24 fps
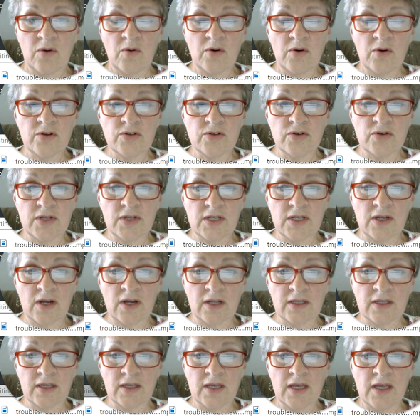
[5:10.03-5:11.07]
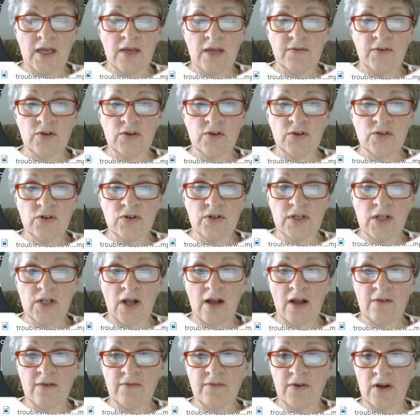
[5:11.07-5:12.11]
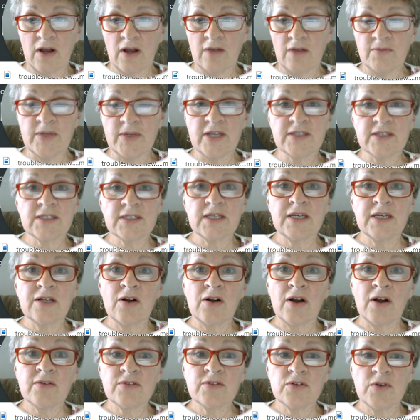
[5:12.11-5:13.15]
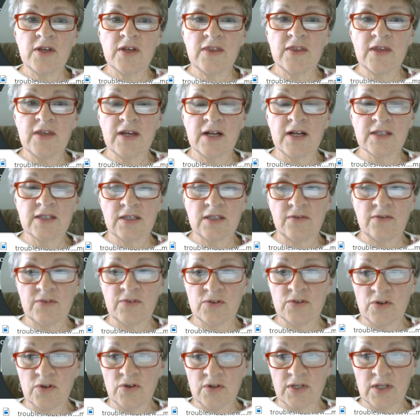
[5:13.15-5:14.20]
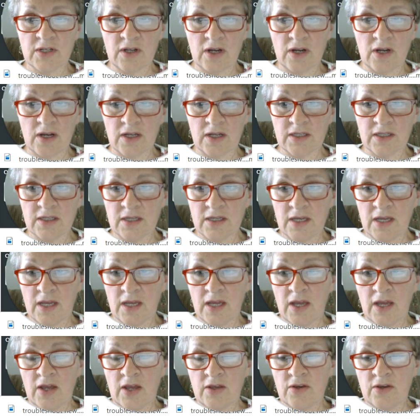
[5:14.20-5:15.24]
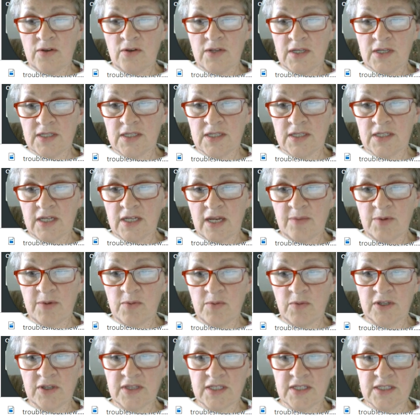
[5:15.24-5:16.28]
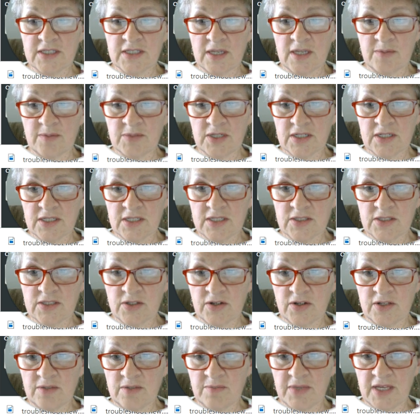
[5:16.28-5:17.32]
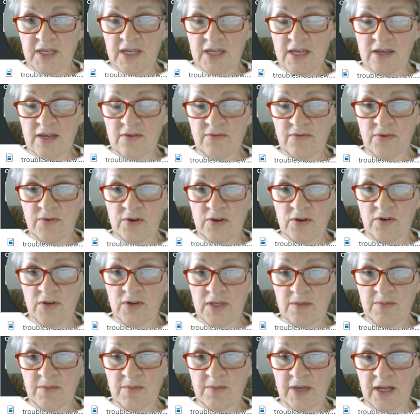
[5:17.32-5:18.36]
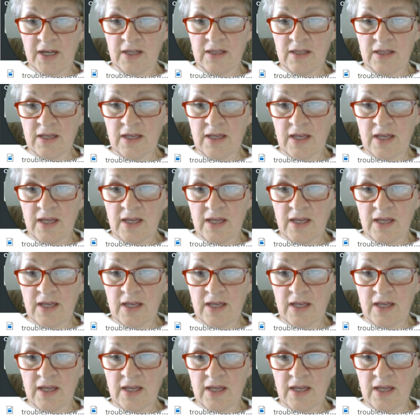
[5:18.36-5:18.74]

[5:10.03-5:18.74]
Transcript: or turn it on. If you turn it off, obviously you don't have to do anything else. If you turn it on, you need to type in what the subject is going to be for your email,